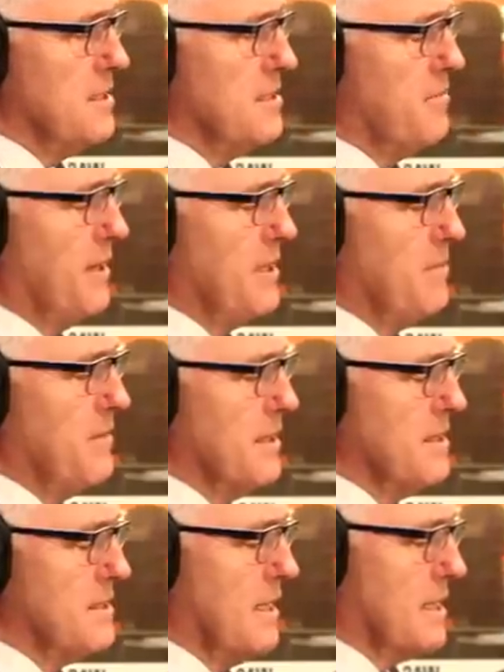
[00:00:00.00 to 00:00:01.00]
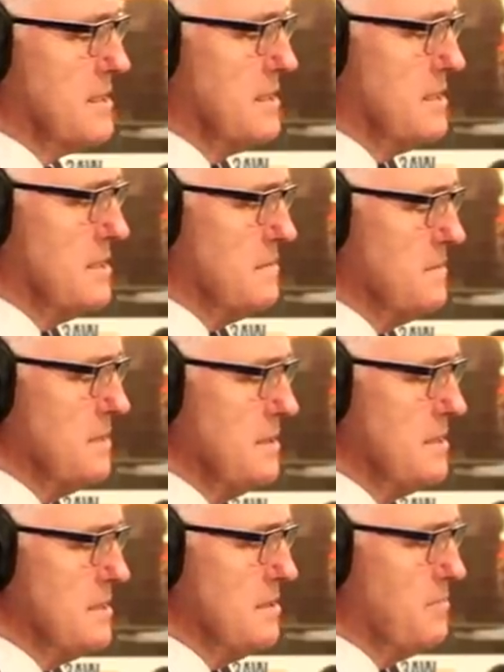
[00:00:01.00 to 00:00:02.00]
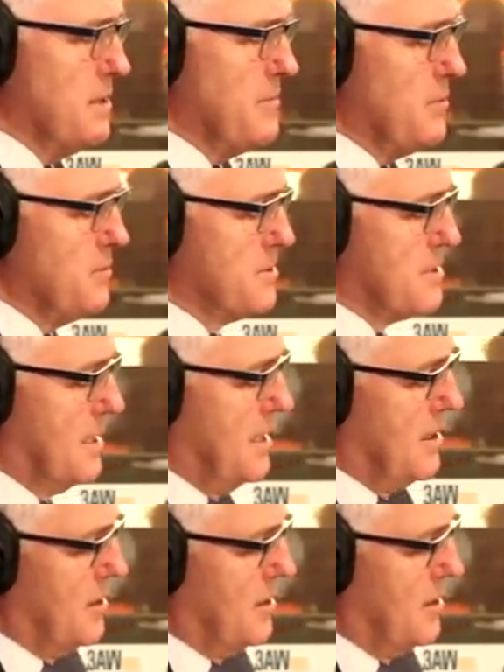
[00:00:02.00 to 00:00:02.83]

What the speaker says: debate about the tax system is that people will say,